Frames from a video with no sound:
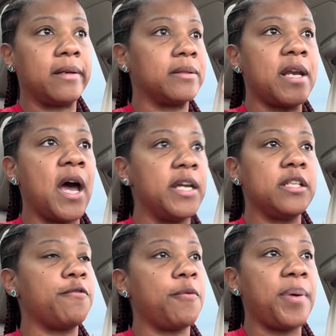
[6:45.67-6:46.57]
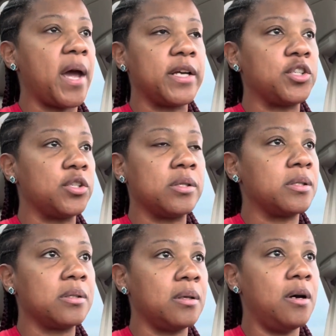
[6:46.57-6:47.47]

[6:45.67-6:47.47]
9 different packages